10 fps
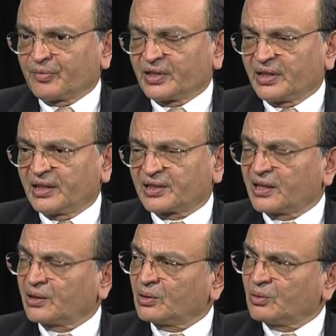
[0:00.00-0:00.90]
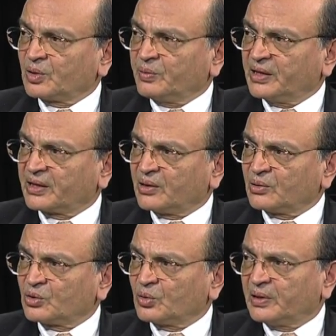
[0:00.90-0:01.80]
the cyclone would be
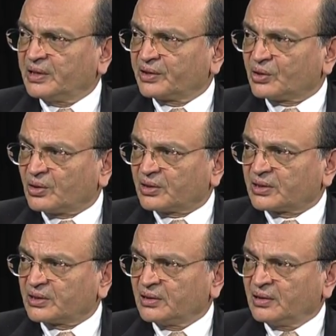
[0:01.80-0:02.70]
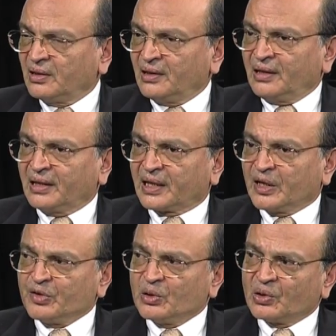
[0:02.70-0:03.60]
around 2 billion dollars.
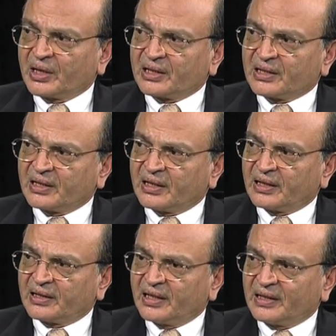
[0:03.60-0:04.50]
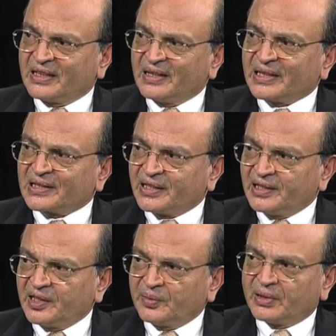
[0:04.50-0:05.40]
If you look at the, the next
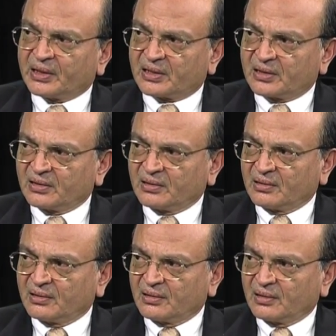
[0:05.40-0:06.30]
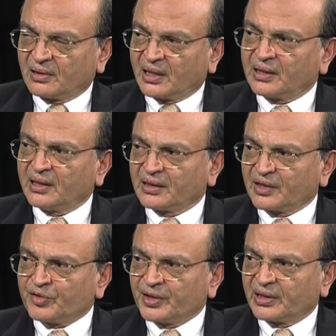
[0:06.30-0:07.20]
18 months, I think
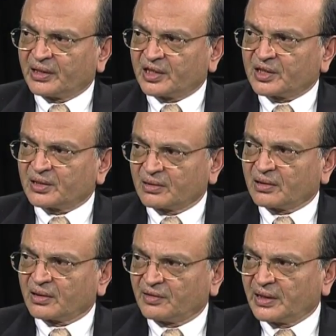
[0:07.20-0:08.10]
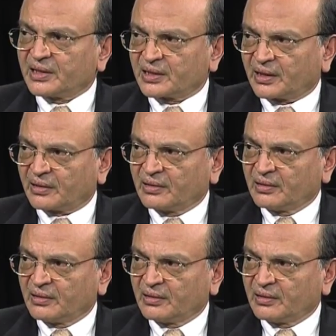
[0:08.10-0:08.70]
that figure is realistic.